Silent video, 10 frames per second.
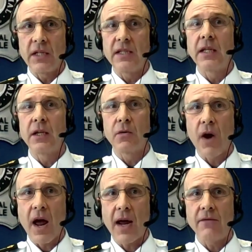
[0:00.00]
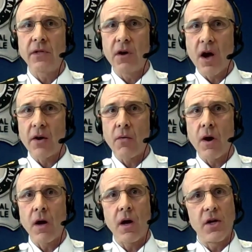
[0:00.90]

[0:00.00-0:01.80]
until it arrived in Ottawa